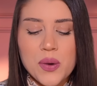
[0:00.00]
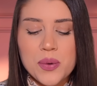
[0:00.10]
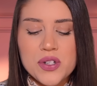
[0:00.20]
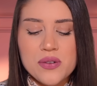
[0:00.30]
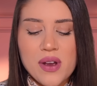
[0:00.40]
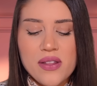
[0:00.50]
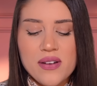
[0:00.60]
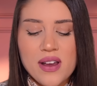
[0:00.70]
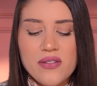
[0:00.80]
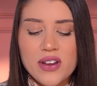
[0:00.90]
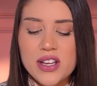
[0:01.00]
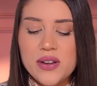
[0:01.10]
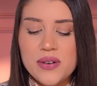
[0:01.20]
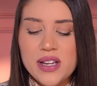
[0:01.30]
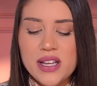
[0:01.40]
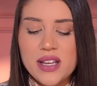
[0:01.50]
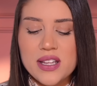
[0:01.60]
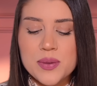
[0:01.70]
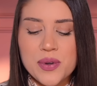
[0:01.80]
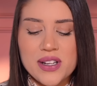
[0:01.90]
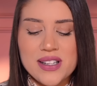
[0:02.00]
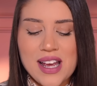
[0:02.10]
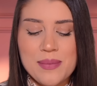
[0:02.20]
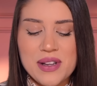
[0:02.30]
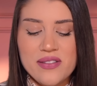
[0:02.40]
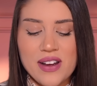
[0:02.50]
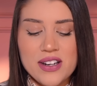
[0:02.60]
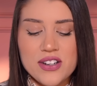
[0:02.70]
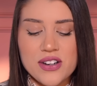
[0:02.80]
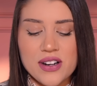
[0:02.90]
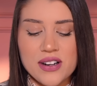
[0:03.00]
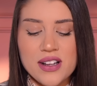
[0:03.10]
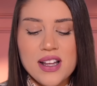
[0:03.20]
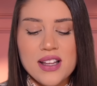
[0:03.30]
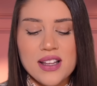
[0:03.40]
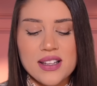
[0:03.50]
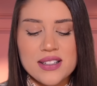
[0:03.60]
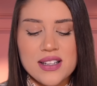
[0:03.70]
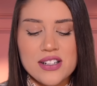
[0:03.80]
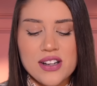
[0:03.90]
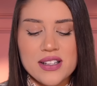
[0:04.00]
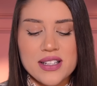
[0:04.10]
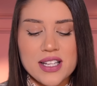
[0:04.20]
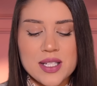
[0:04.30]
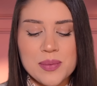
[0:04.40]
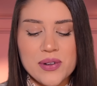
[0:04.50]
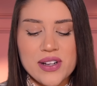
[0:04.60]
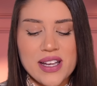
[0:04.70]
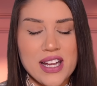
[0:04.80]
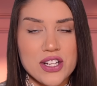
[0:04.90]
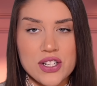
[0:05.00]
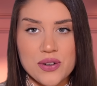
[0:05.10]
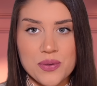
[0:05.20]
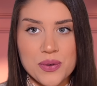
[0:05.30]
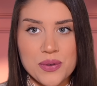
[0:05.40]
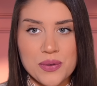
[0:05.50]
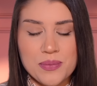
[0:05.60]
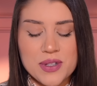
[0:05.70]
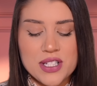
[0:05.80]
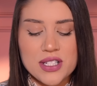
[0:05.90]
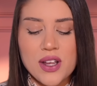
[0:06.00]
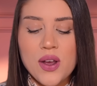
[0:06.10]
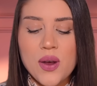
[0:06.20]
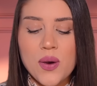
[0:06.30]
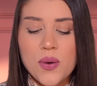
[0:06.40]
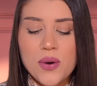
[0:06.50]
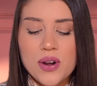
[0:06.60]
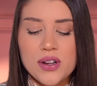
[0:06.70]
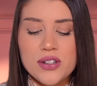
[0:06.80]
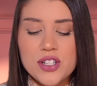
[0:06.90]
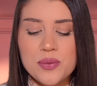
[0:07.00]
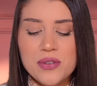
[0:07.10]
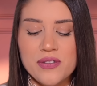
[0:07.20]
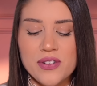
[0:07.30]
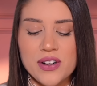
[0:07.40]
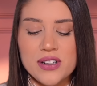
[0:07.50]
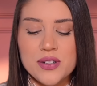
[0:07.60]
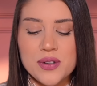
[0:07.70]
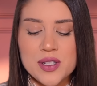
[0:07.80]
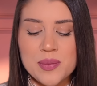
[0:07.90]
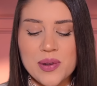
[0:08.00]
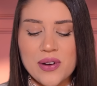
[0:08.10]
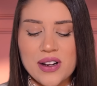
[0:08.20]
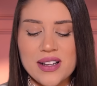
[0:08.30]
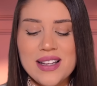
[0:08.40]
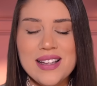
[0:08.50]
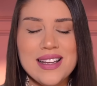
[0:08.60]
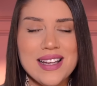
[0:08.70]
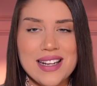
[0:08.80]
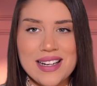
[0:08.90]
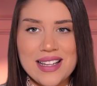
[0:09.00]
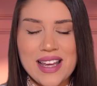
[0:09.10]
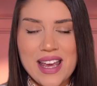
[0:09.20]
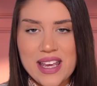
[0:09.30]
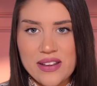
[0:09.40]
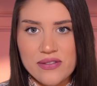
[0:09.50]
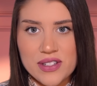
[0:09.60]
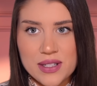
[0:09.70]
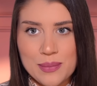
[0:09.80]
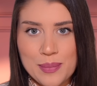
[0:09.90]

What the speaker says: Would you rather have a unique springtime adventure, such as exploring ancient ruins, or do you prefer to explore hidden caves?